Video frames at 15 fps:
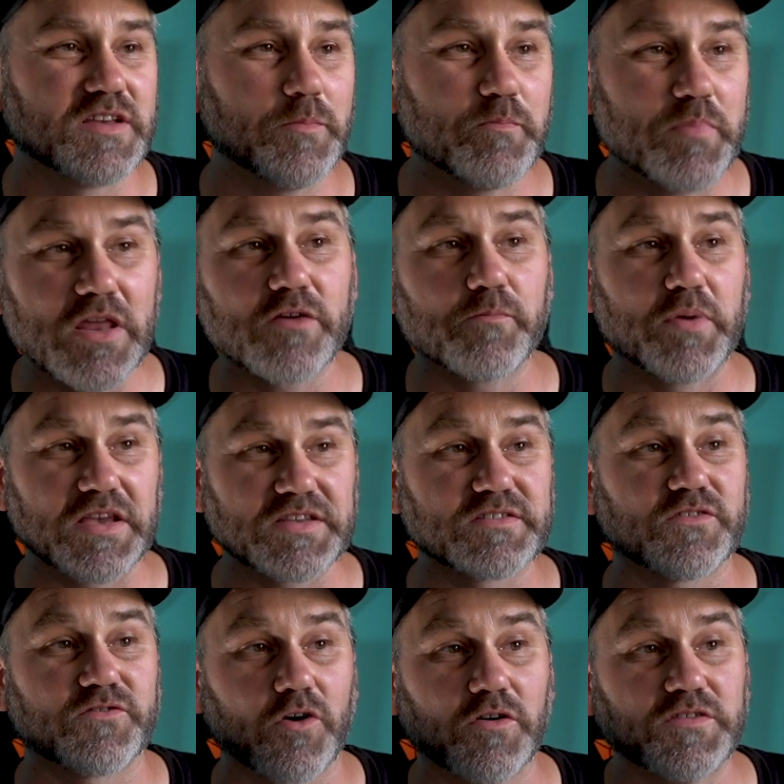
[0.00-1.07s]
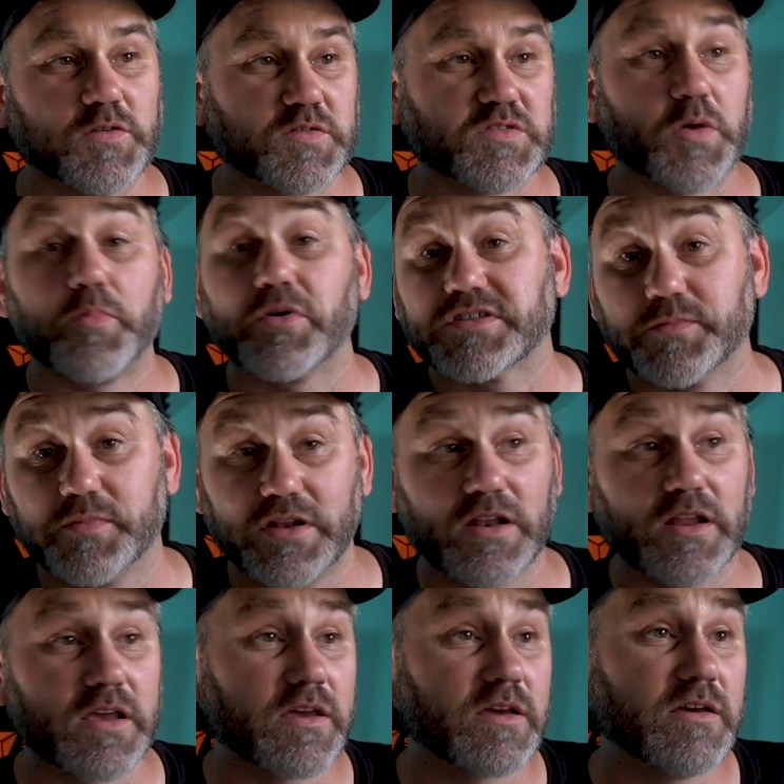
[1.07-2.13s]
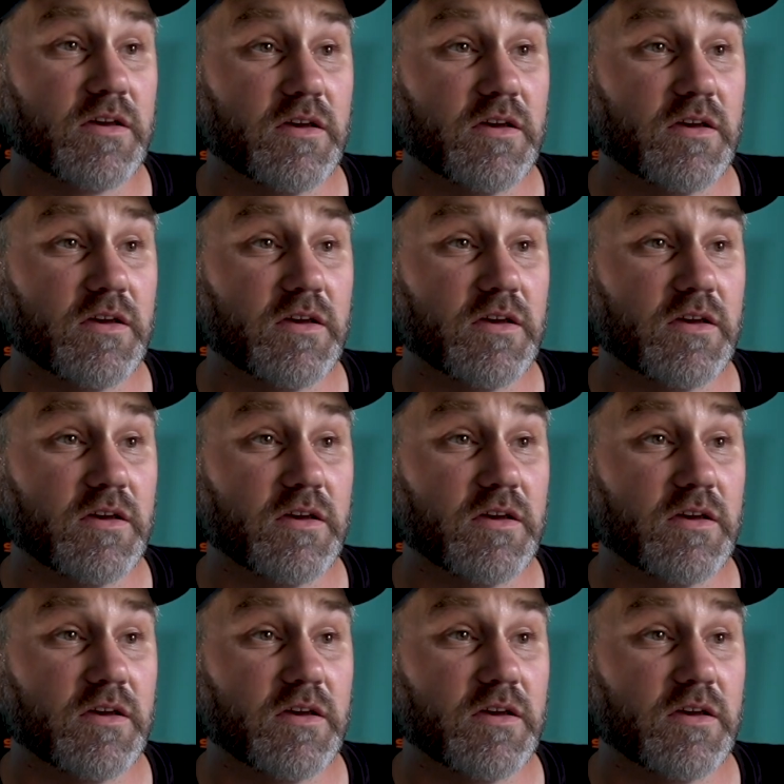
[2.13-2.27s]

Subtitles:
A bit of pest control is also a possibility.